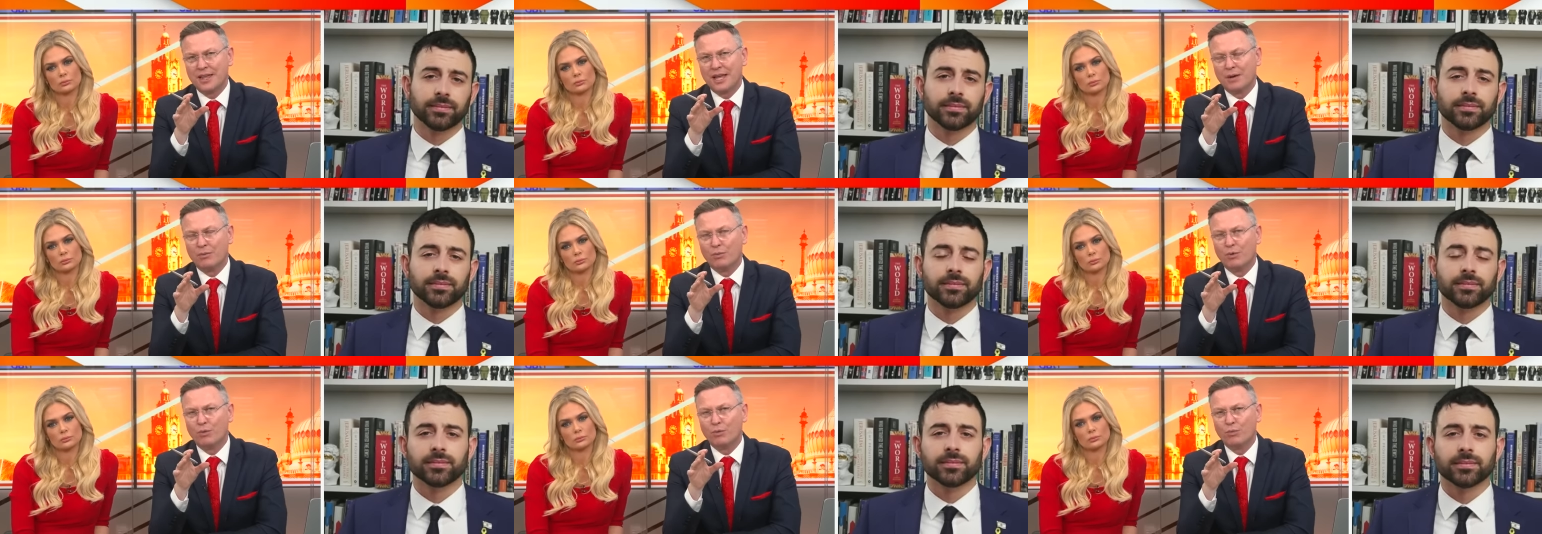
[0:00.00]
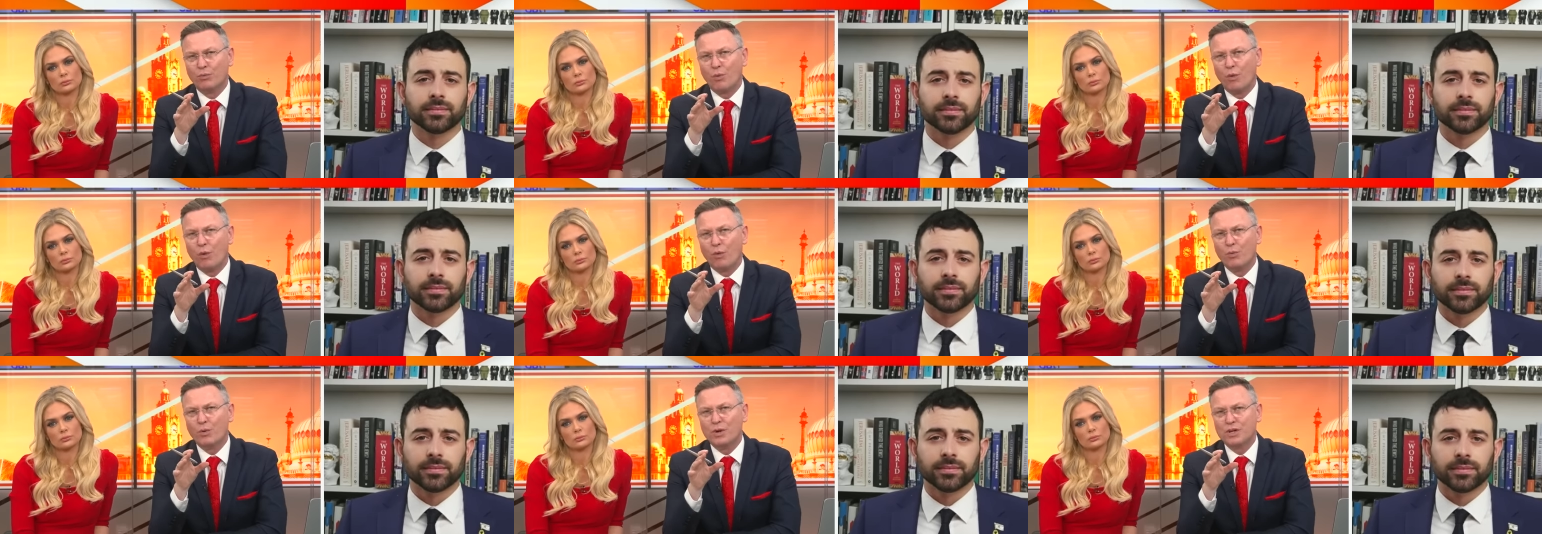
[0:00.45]
Speaker 1: that. What,
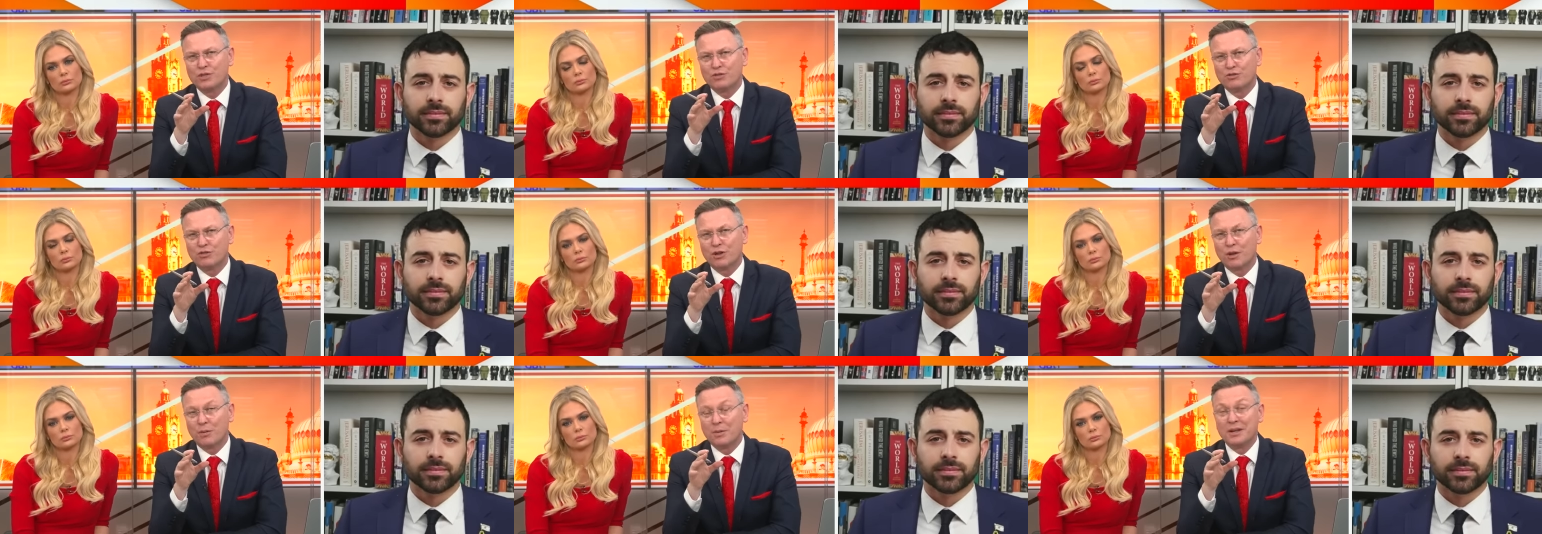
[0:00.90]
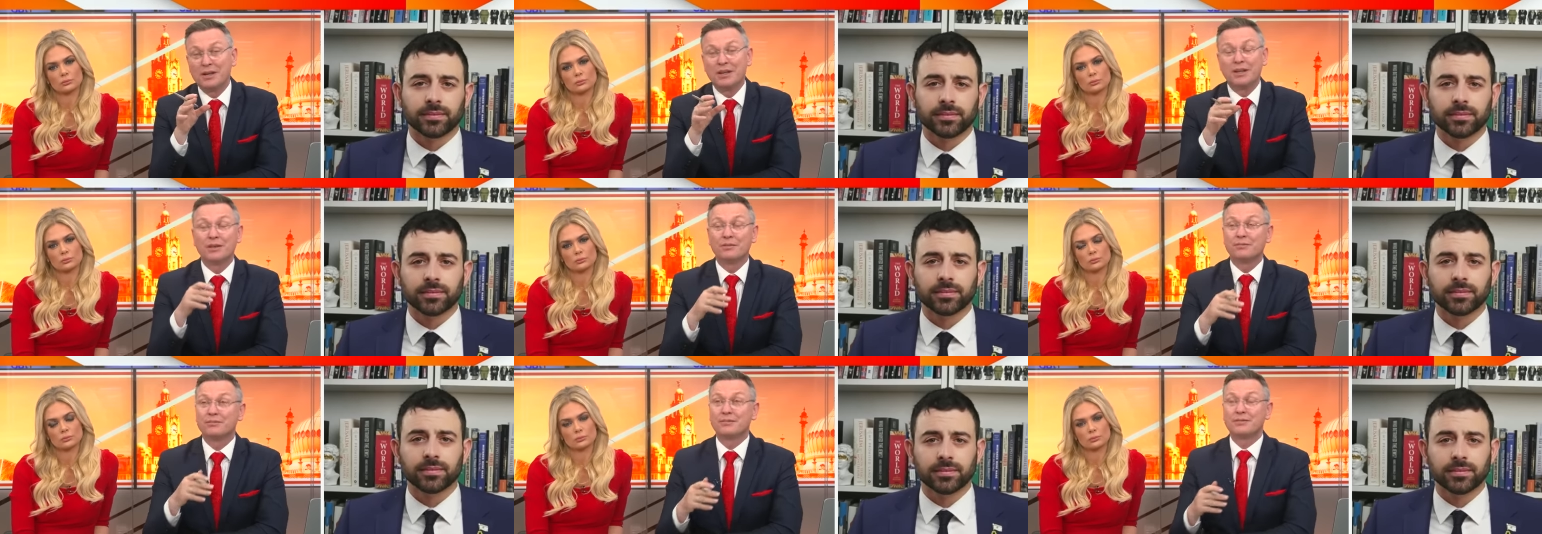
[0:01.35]
what we struggle with,
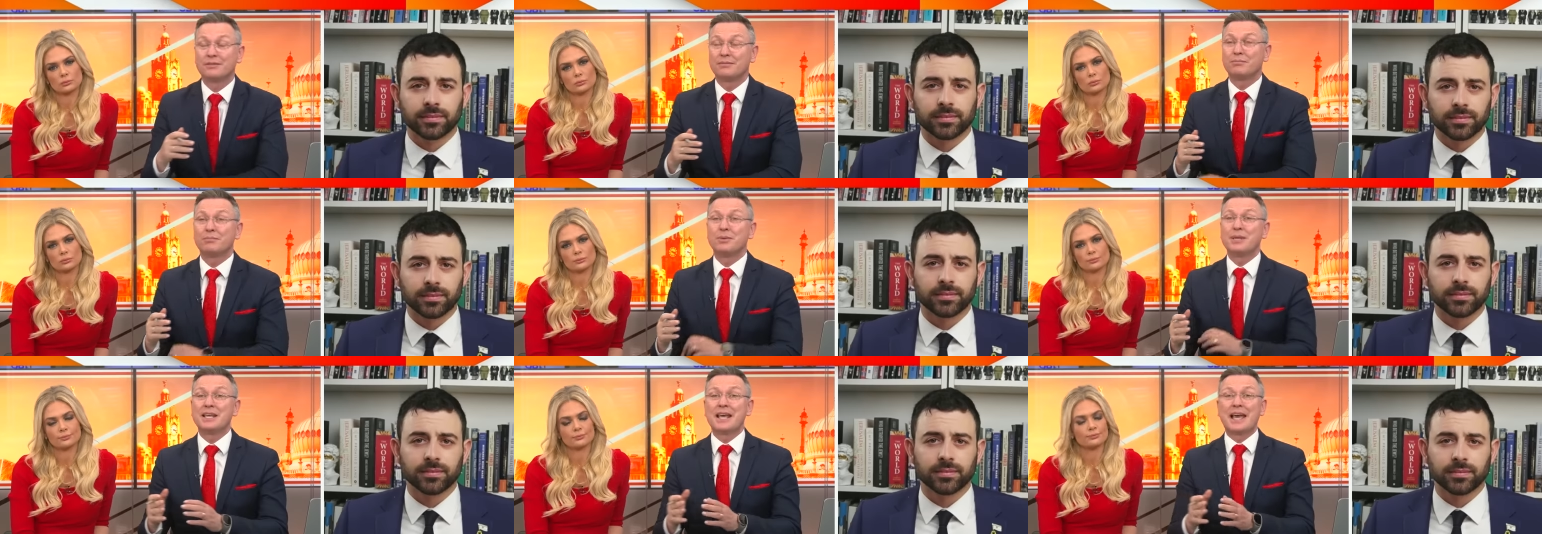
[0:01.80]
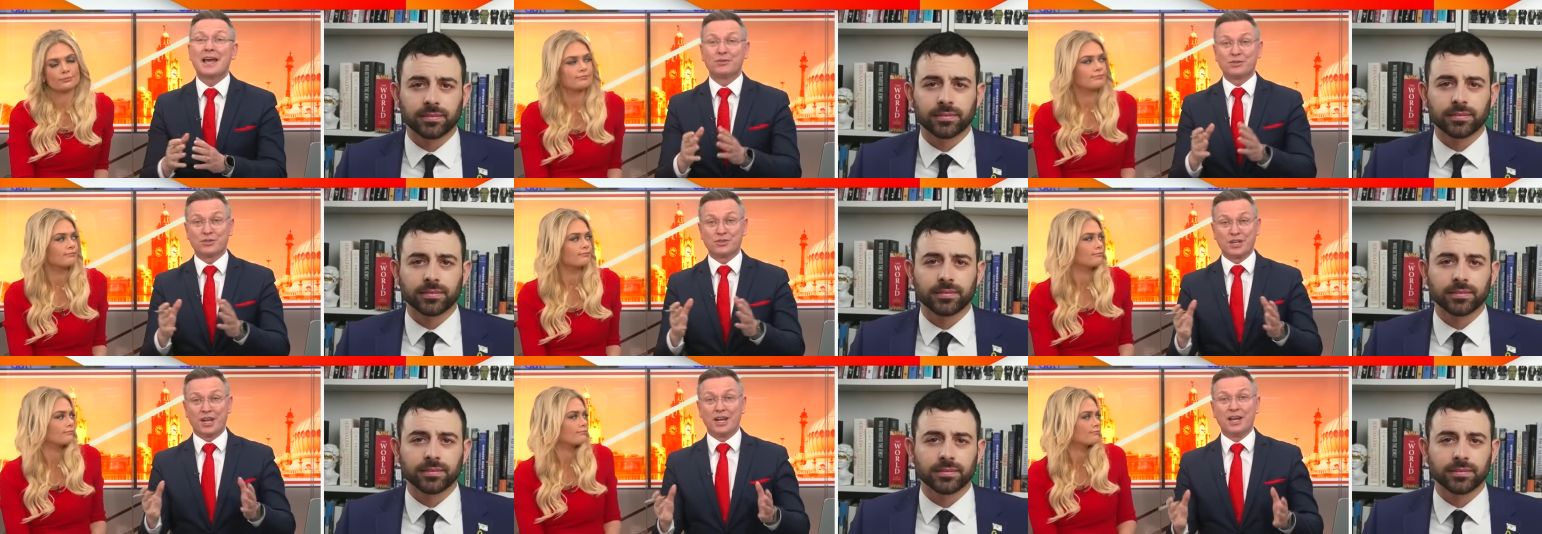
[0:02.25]
being
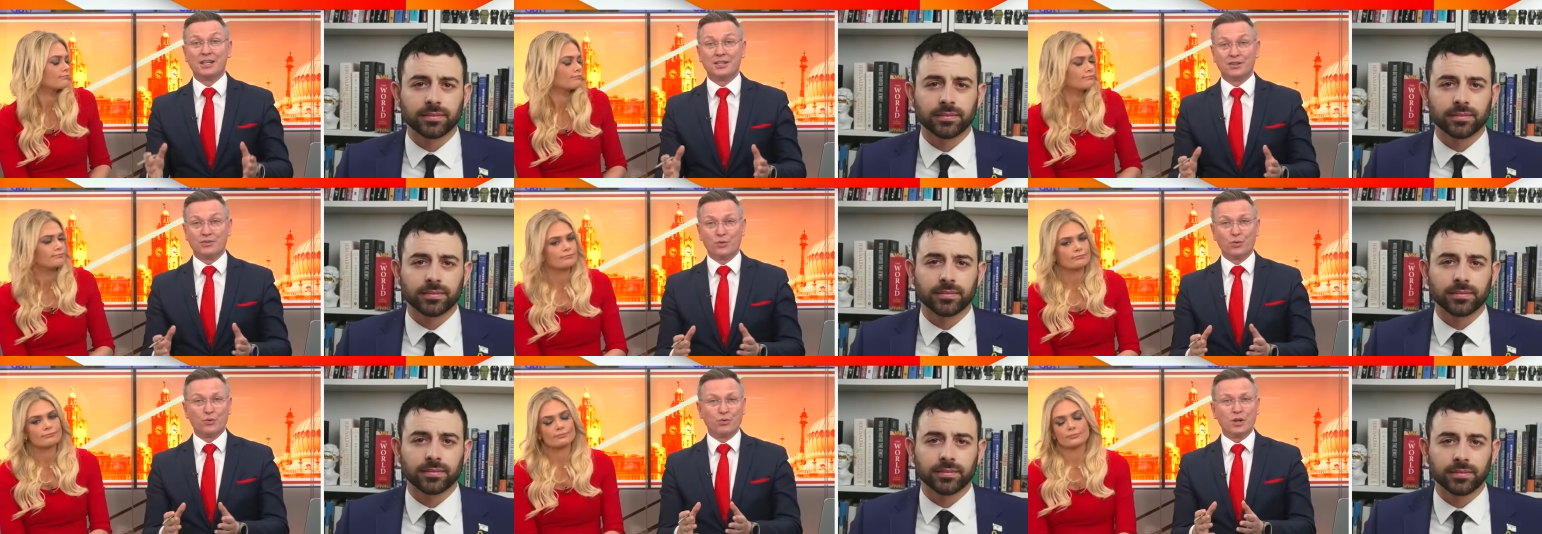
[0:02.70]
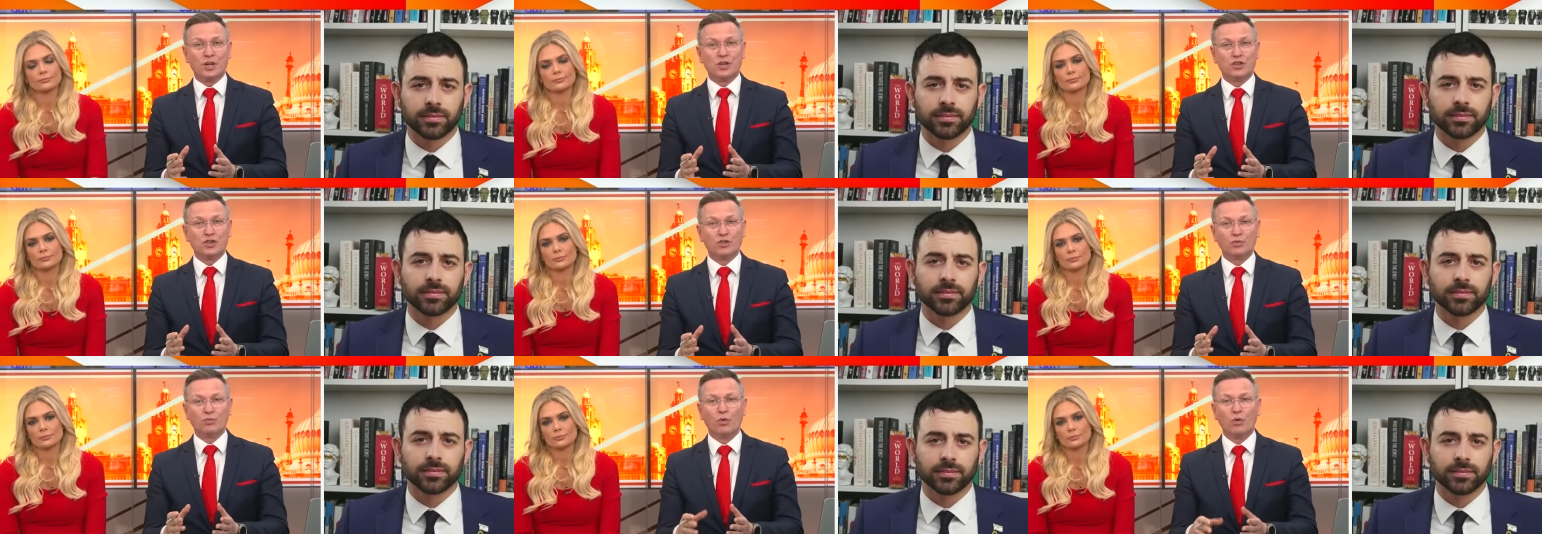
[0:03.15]
outside of the
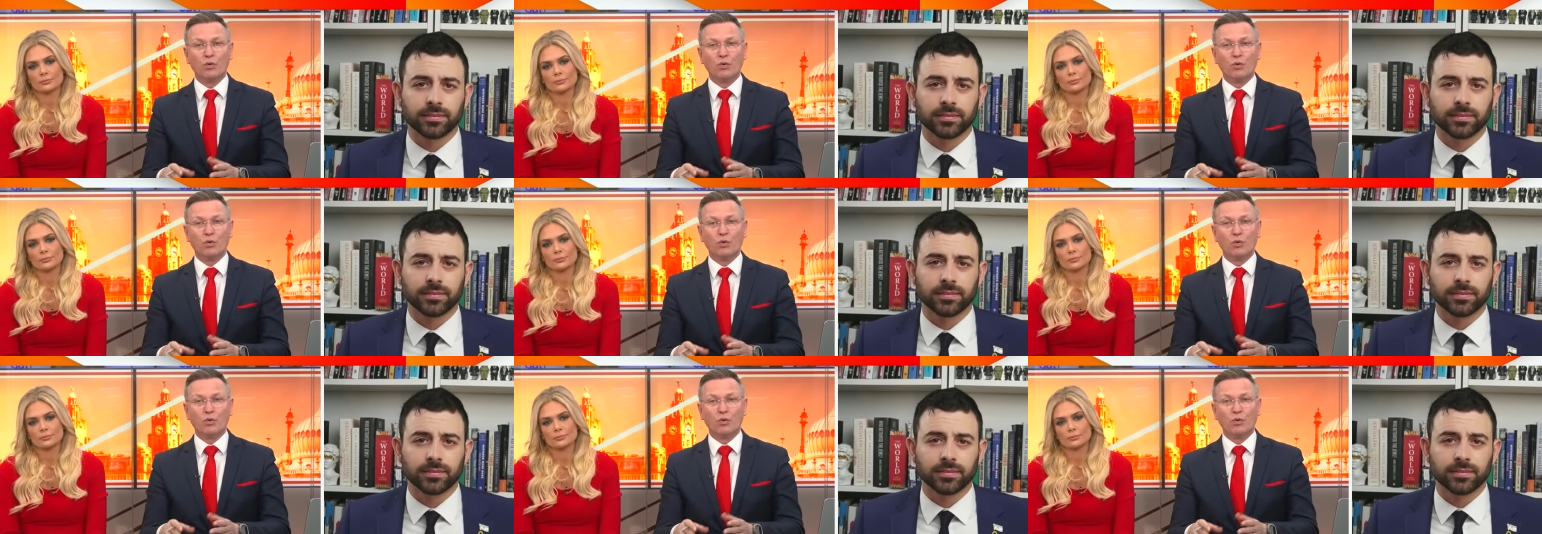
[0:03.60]
region,